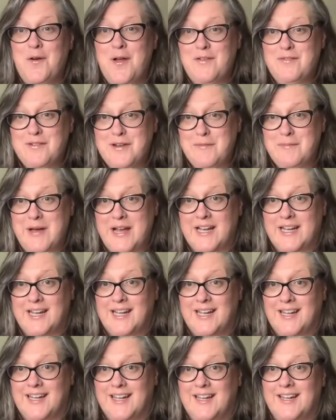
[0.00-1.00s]

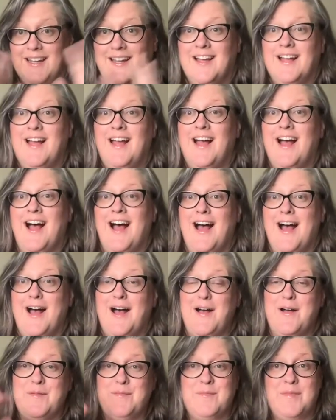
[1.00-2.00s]
everybody.
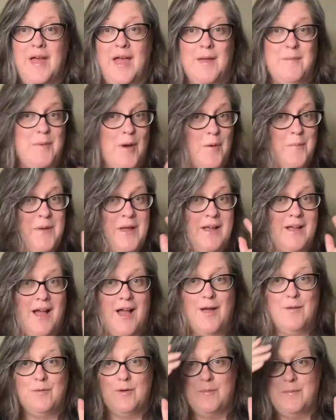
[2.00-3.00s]
I'm hoping
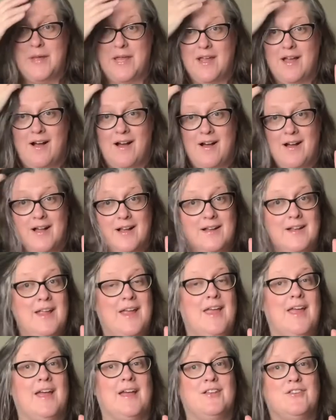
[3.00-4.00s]
I will be on
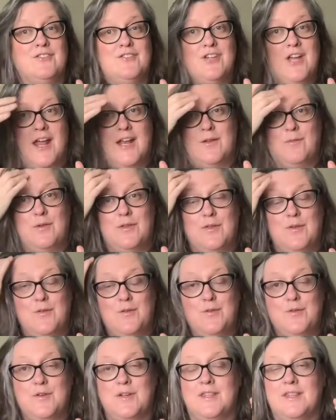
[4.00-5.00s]
and chatting with you
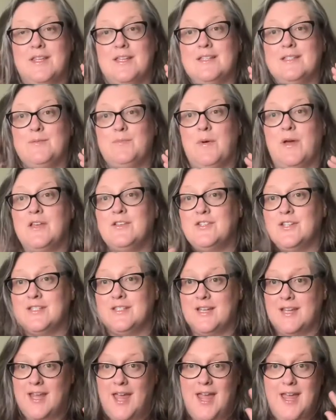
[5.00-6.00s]
during this, but
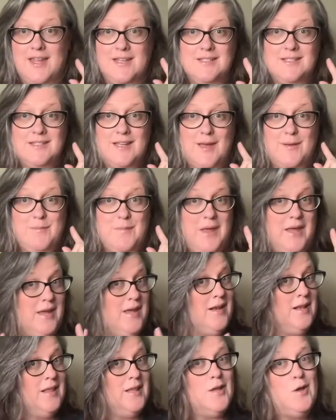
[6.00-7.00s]
just in case, I'm
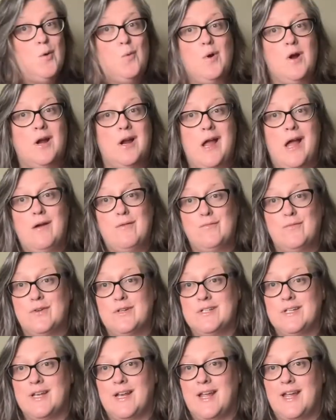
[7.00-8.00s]
making a little workout for
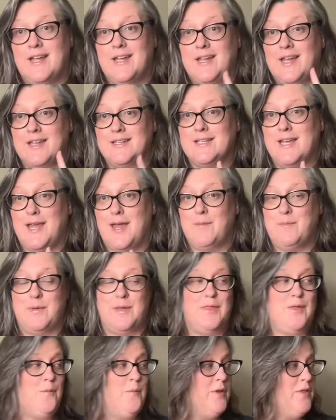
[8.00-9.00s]
today in case I can't be
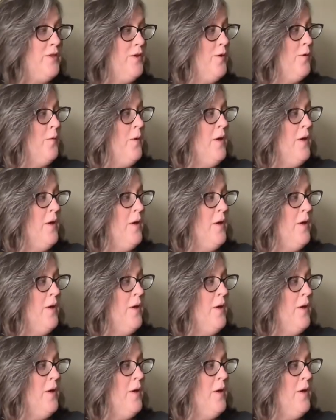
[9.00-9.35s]
there with you.